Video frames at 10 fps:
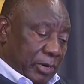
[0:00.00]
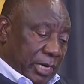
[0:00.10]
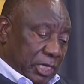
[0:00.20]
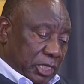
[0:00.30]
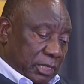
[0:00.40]

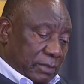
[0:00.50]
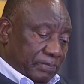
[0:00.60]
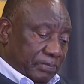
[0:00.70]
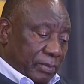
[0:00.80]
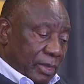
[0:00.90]

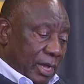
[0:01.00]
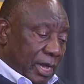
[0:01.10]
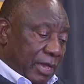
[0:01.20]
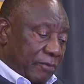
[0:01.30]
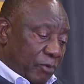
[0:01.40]
collaboration
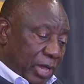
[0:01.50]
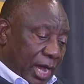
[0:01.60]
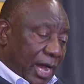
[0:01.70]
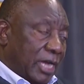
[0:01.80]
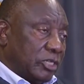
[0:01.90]

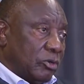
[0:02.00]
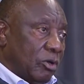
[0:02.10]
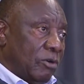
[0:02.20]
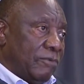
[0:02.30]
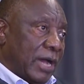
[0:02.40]
if we
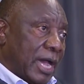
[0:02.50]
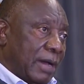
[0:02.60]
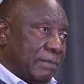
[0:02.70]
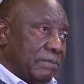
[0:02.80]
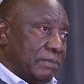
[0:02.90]
are to
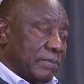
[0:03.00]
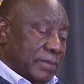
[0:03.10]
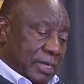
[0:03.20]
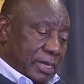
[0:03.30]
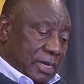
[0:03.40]

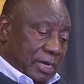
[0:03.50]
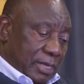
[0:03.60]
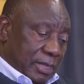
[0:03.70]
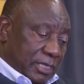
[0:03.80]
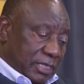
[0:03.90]
overcome
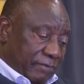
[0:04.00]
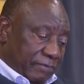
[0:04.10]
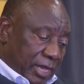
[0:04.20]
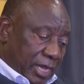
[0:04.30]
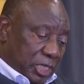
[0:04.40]

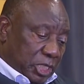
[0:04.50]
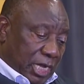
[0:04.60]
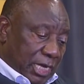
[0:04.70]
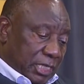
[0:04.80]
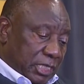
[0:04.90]
the
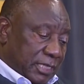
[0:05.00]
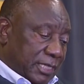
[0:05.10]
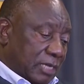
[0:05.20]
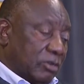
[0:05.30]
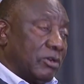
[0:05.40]
severe
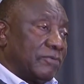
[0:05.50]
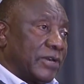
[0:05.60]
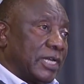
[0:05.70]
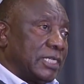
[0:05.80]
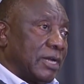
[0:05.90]
challenges
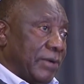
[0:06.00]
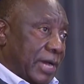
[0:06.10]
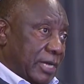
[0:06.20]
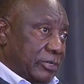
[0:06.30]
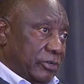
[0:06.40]
that
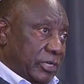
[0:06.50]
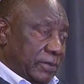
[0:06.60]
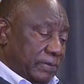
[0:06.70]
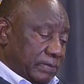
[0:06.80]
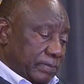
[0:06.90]
confront our
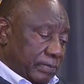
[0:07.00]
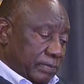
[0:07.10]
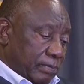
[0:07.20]
country.